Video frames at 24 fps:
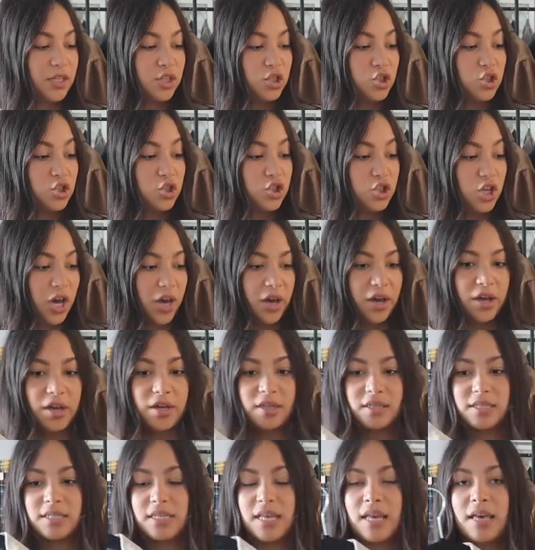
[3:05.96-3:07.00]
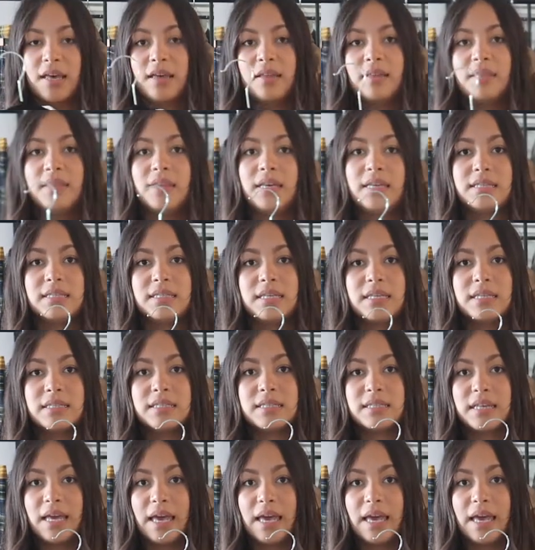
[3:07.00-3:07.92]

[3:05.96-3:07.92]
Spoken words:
shirt. This is